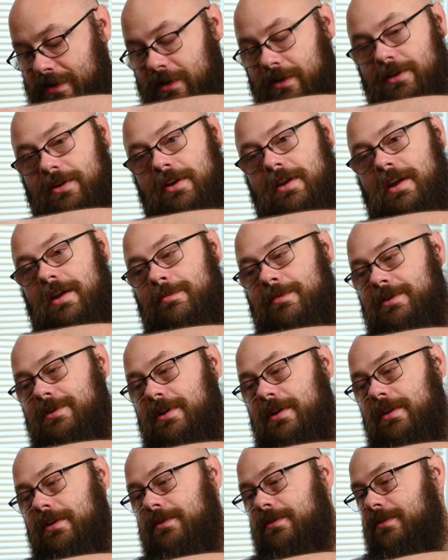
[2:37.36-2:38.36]
touch our camera
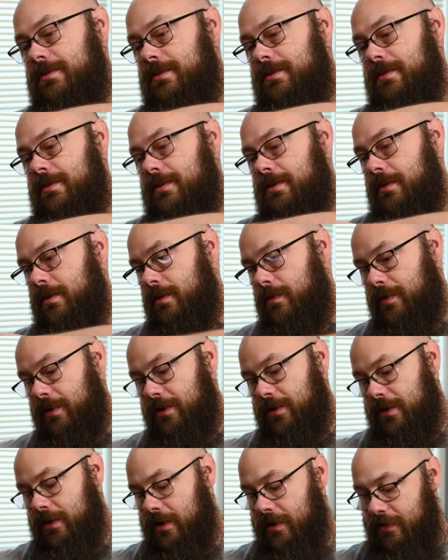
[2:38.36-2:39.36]
settings, and we
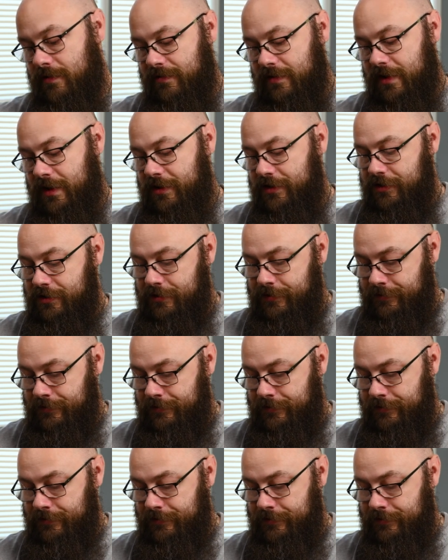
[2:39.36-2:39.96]
turn on our flash.